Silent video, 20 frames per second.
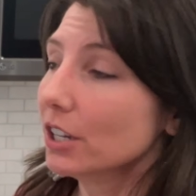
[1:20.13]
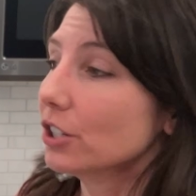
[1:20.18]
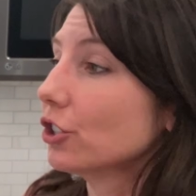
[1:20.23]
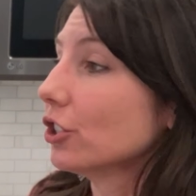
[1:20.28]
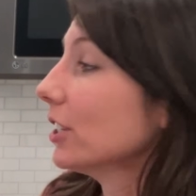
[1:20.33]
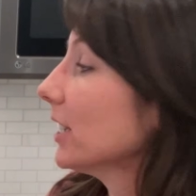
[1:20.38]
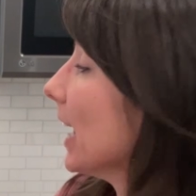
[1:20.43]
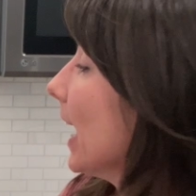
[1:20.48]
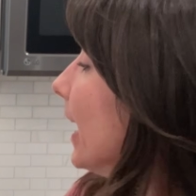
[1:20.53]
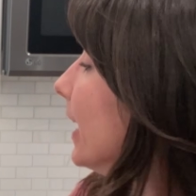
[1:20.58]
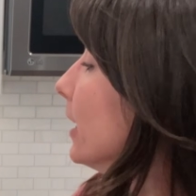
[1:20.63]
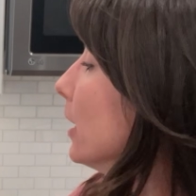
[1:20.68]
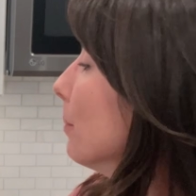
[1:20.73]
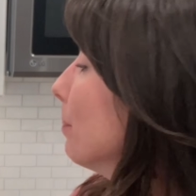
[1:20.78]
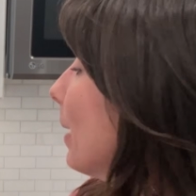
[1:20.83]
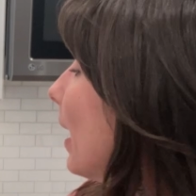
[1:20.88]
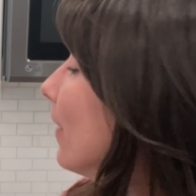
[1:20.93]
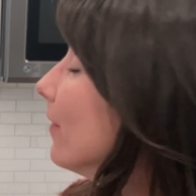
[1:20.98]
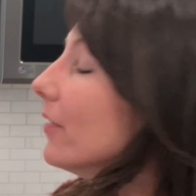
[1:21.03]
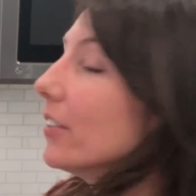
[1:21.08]
just end up
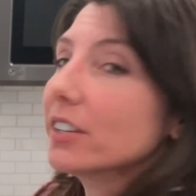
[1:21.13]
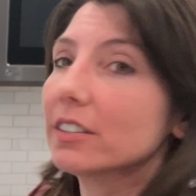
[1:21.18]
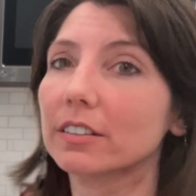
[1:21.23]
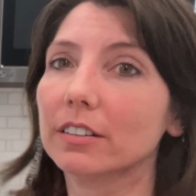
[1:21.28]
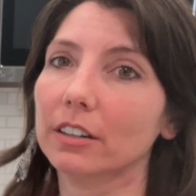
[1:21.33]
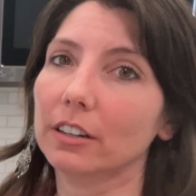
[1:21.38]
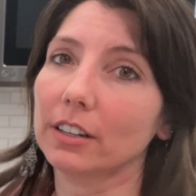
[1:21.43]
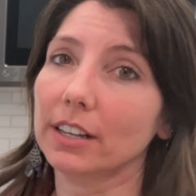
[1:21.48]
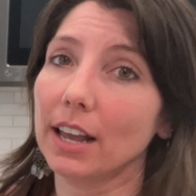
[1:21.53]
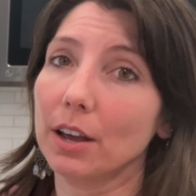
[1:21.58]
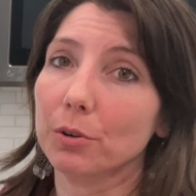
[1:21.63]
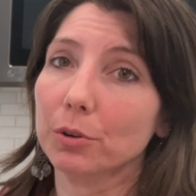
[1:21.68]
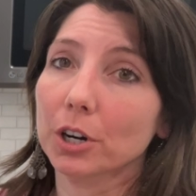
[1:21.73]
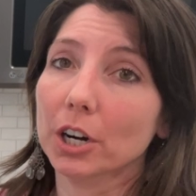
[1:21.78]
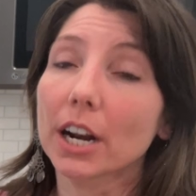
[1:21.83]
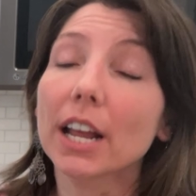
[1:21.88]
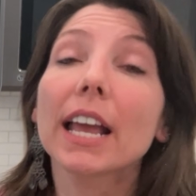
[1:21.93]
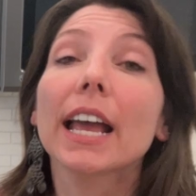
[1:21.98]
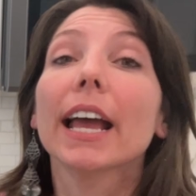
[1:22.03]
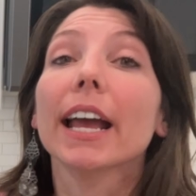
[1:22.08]
on this little
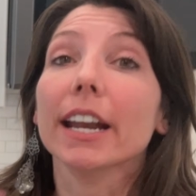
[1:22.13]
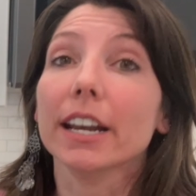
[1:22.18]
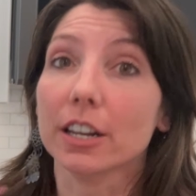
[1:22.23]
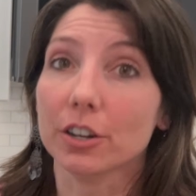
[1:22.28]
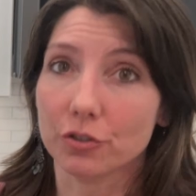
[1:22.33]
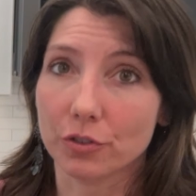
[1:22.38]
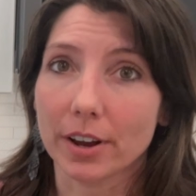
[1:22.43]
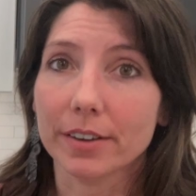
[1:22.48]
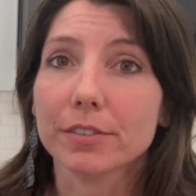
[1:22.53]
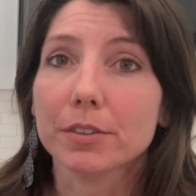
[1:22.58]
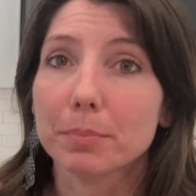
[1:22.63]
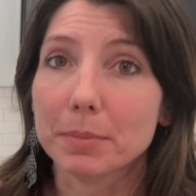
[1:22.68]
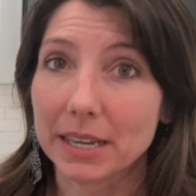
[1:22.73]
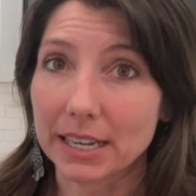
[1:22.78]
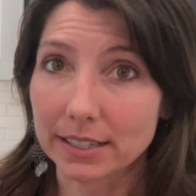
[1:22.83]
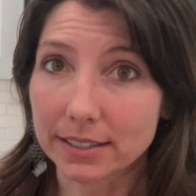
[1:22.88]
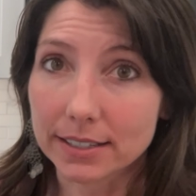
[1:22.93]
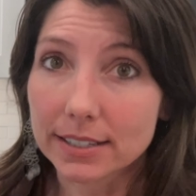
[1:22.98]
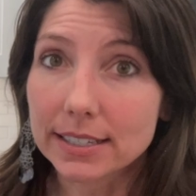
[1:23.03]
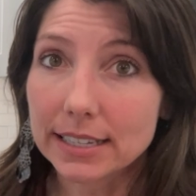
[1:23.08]
counter and it drives me
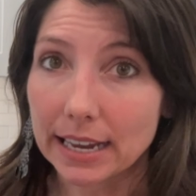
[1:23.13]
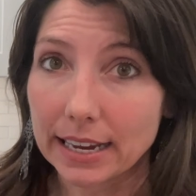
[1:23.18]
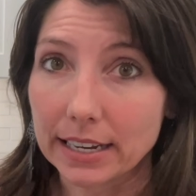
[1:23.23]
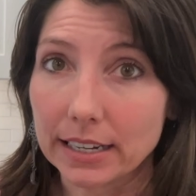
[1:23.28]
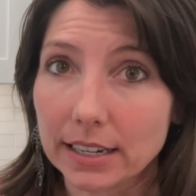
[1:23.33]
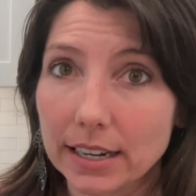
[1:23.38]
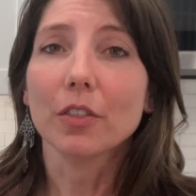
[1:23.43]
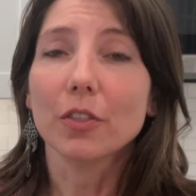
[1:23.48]
insane.